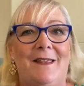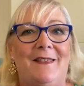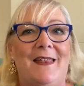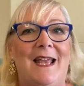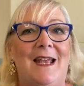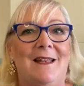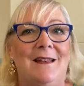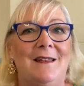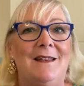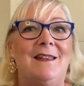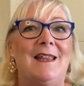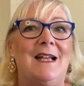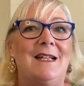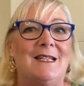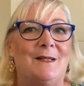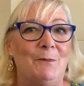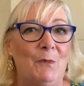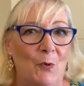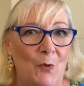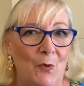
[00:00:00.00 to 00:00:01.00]
then
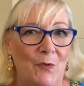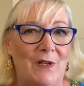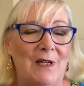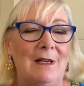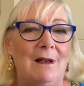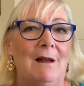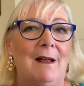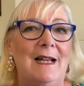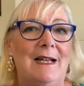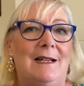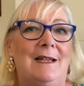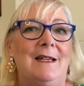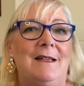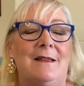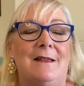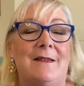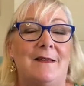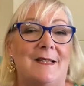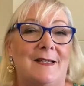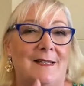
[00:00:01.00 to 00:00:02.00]
that's more than likely
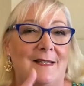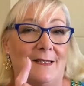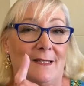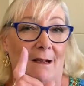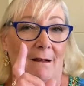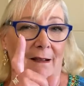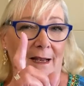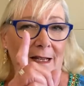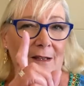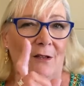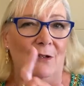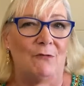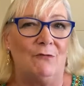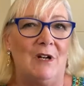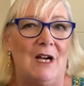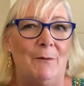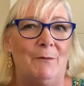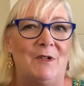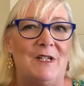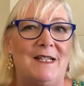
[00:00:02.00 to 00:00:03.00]
that the sign that
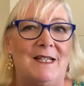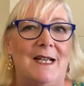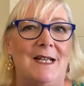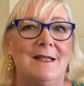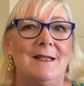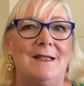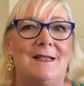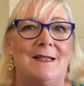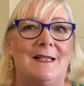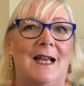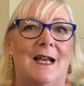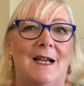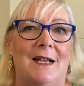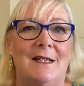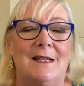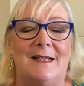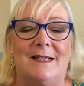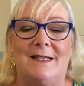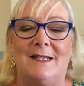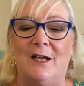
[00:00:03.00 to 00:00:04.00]
represents
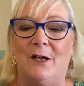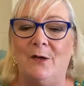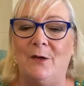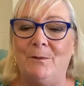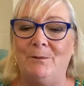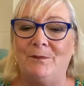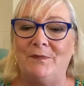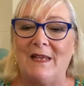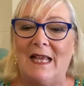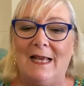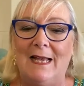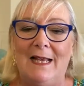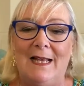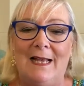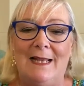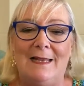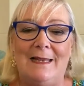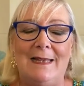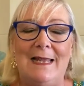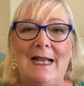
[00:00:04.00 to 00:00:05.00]
that. So
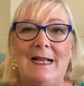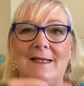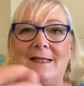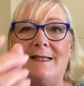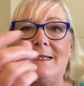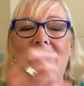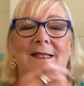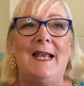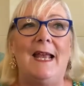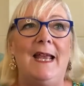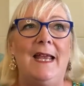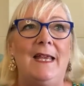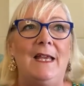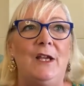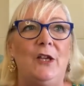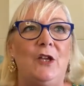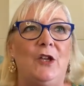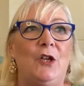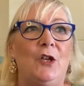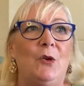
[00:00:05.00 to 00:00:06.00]
let's say
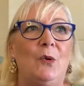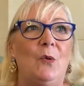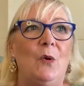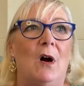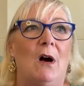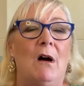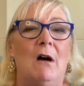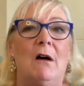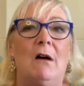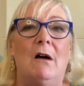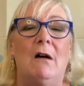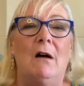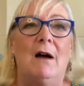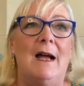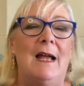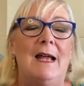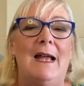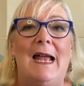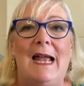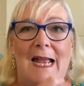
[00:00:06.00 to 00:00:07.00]
you
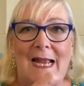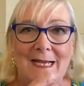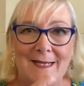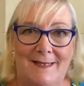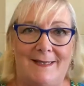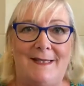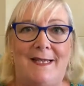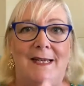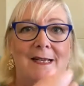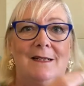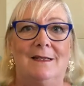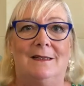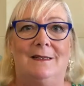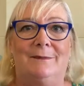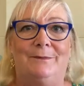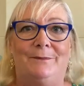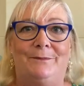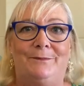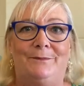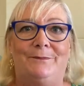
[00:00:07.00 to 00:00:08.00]
are a singer,
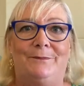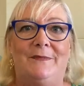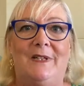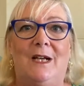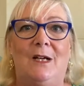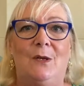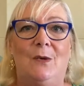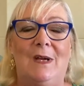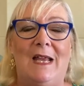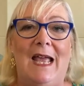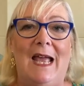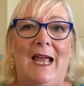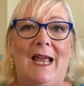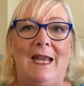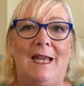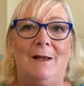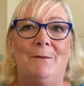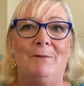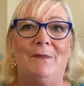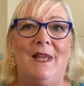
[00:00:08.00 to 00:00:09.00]

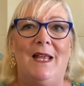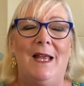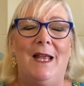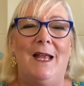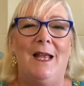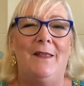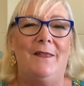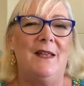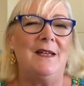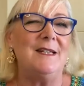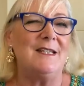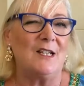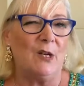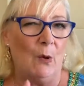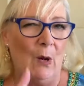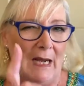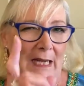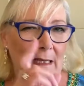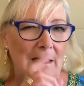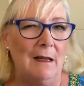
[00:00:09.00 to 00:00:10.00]
okay, then it's
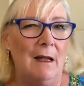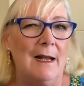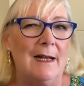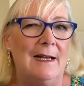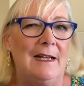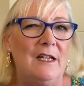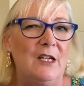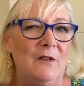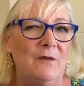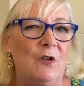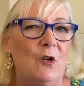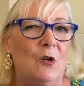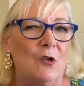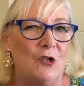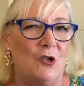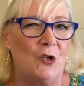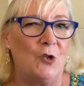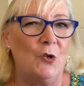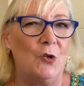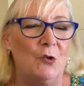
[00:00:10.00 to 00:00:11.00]
quite likely you've
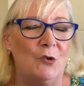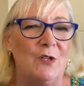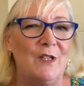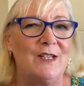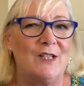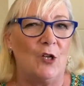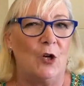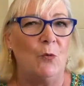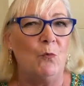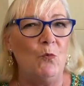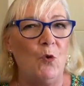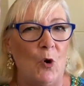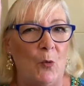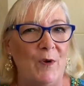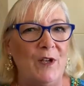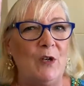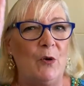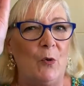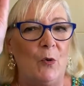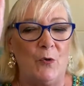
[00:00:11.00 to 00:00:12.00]
got Taurus on
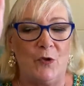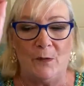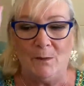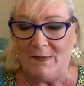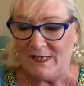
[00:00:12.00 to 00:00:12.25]
what we call the